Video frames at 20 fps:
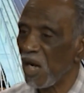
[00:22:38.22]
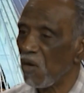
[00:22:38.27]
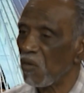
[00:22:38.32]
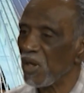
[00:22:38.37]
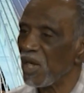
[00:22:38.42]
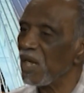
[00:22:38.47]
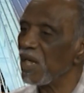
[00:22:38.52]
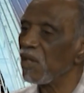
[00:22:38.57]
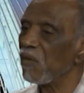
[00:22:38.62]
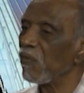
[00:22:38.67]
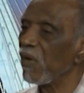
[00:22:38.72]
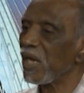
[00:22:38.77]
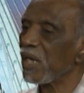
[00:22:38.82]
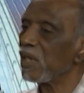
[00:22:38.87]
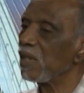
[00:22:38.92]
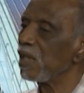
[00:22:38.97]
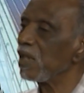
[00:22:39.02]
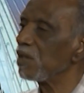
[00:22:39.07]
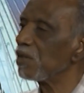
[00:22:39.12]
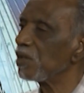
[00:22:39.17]
without
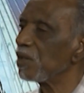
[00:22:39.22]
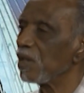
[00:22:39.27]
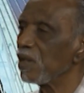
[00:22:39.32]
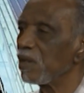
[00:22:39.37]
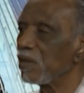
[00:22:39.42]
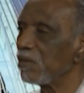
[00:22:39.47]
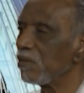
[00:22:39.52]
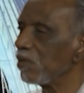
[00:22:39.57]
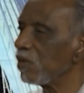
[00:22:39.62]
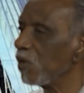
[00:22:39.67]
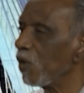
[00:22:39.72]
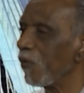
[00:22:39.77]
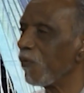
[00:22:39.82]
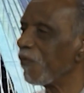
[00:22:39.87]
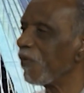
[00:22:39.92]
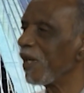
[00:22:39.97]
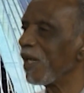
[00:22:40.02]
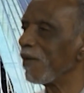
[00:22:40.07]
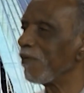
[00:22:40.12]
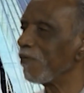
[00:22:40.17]
any recognition,
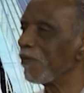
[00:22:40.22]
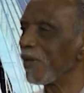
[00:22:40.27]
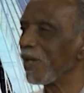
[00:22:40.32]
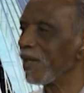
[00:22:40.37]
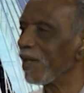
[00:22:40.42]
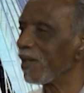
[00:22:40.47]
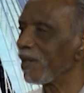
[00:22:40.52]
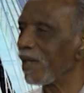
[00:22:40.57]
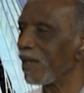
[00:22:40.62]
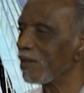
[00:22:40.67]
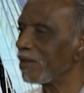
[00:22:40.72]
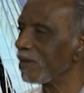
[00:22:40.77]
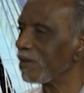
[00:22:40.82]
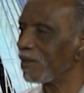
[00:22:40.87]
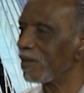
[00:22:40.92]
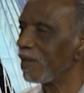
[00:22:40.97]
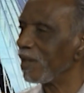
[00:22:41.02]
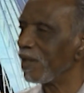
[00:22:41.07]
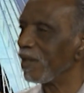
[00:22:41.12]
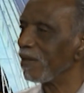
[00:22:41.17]
no fanfare.
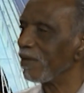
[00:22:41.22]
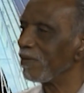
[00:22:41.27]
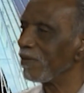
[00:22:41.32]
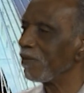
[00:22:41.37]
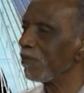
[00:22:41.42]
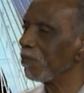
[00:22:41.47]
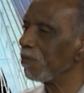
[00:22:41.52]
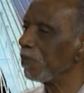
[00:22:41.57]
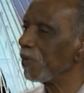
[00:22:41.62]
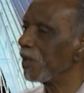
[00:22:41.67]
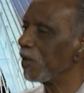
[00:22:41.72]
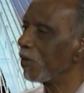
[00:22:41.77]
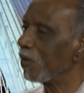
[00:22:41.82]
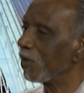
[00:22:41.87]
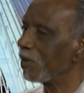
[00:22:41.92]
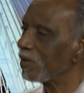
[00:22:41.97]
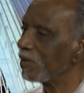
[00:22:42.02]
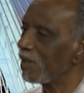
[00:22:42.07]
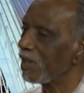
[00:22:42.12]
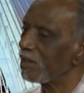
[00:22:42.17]
They just did it
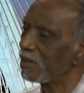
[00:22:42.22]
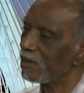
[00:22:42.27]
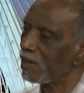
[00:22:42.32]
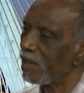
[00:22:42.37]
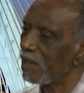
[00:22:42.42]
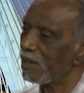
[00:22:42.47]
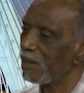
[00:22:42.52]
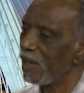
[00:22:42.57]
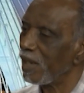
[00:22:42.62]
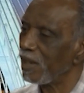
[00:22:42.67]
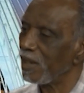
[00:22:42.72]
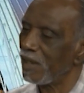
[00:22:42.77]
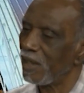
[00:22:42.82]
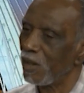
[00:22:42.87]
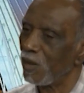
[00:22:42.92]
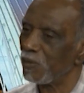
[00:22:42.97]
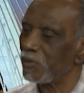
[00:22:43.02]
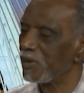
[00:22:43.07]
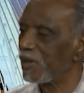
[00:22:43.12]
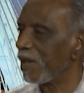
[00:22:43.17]
because they said
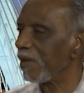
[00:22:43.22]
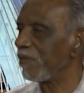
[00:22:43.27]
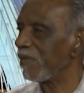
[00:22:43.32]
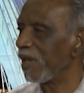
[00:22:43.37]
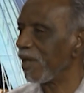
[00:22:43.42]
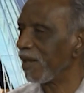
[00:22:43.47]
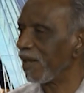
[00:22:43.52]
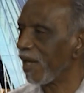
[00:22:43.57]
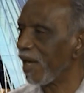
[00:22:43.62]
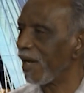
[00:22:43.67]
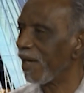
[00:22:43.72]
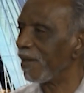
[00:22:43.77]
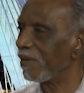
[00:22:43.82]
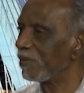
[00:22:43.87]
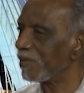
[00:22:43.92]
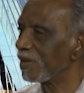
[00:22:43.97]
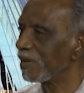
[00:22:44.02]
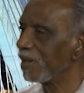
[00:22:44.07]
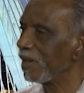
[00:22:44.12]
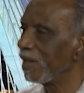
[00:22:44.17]
that it helped save their
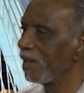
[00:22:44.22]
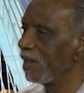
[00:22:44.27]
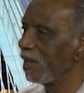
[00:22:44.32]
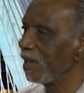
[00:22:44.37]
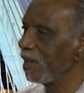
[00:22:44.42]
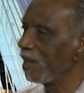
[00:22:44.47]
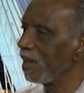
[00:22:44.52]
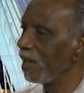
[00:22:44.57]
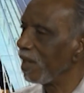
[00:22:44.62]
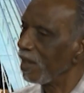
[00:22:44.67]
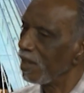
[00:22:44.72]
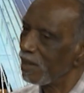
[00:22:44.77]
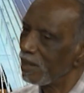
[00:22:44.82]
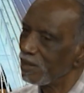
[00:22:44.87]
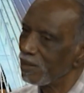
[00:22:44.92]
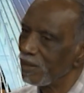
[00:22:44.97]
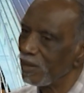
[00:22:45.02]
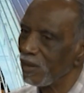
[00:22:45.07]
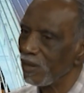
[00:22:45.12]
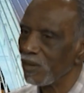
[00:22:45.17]
lives.
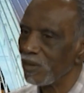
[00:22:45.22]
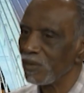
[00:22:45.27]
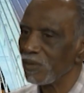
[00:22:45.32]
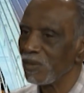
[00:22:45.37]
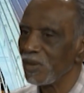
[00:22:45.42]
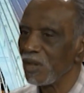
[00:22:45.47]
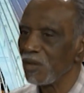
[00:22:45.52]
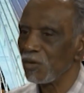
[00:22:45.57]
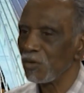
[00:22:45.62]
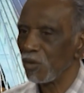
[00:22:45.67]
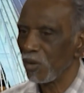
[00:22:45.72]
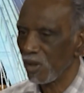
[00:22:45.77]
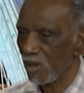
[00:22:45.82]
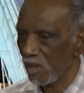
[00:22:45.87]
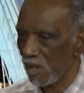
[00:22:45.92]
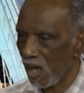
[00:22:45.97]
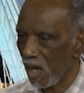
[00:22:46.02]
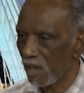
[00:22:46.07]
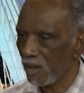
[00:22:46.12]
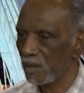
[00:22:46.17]
And, you know,
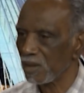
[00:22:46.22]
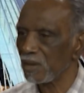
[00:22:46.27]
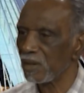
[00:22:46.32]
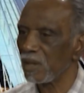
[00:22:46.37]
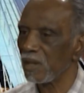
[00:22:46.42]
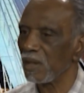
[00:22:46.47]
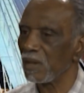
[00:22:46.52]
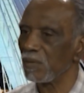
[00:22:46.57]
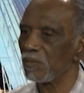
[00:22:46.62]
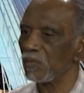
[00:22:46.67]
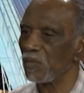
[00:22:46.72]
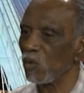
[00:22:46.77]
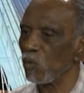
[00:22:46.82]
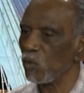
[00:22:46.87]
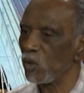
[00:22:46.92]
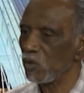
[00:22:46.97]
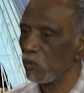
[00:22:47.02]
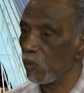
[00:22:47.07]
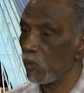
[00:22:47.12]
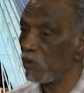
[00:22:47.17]
to acknowledge
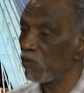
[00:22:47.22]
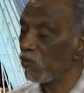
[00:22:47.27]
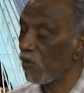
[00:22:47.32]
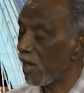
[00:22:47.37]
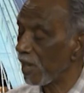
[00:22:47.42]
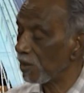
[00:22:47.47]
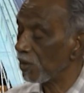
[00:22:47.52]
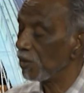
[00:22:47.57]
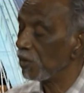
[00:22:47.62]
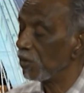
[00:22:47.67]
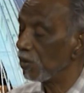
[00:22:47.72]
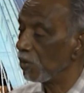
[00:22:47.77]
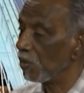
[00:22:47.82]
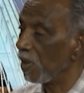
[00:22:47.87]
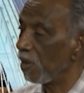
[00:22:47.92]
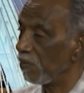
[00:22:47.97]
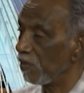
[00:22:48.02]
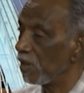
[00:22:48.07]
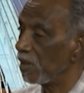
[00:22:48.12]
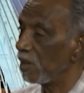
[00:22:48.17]
them, which we try to
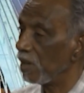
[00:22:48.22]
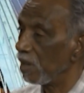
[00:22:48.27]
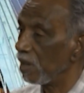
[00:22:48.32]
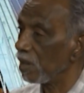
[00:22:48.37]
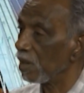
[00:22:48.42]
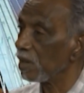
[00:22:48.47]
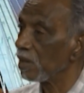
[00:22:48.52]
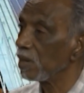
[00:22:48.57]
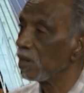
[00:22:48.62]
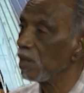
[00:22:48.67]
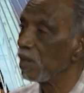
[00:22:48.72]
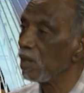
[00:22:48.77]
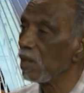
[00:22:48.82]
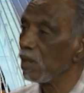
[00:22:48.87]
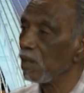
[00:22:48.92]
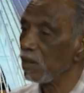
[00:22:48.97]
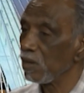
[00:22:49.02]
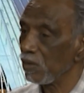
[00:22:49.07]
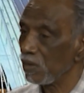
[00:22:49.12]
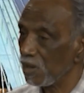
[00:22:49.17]
do every year,
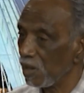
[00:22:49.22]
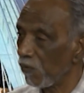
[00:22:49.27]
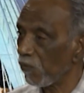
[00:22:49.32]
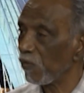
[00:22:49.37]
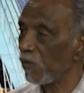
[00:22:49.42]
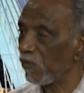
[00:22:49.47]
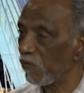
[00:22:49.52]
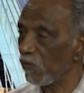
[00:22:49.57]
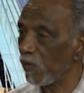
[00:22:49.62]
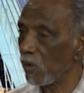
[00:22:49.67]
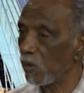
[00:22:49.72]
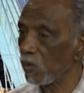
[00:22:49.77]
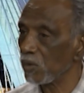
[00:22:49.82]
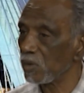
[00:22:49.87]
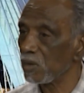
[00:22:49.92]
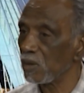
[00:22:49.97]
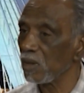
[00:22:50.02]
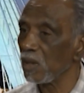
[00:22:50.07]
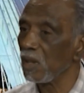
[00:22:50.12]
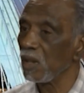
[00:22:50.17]
different
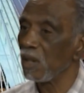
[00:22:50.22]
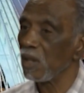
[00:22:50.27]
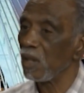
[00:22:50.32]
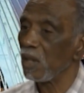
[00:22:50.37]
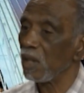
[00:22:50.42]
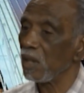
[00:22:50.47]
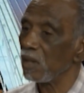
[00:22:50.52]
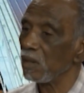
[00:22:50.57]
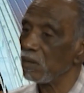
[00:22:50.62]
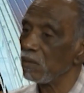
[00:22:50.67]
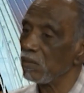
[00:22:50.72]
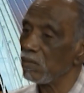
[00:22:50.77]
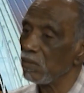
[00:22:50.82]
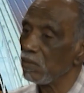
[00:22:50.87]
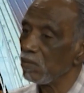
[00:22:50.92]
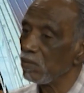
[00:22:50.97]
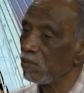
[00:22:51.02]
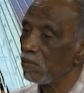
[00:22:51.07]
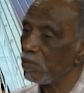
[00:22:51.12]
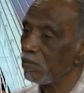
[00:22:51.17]
folks,
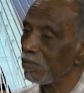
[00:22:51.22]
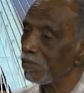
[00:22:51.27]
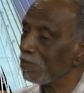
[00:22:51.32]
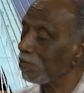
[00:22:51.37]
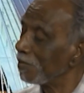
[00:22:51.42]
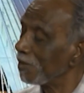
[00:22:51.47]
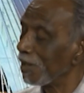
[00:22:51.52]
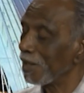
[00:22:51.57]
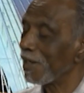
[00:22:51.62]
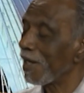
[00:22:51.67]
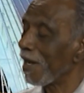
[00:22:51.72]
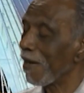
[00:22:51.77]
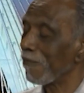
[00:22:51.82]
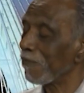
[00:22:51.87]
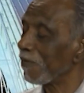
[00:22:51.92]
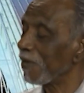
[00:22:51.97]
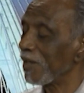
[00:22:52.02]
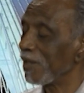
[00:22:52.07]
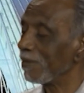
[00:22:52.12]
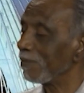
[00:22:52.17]
and
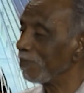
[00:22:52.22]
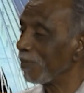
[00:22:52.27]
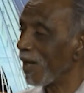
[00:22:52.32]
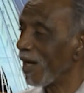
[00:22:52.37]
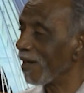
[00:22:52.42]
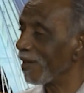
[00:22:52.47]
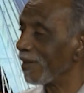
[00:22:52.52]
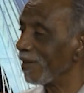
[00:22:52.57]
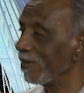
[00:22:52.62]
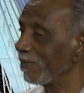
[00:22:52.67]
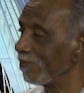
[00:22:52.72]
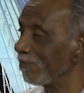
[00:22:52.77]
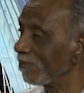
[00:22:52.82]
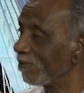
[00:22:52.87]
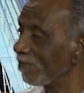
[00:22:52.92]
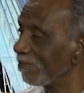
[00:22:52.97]
then have fun, party.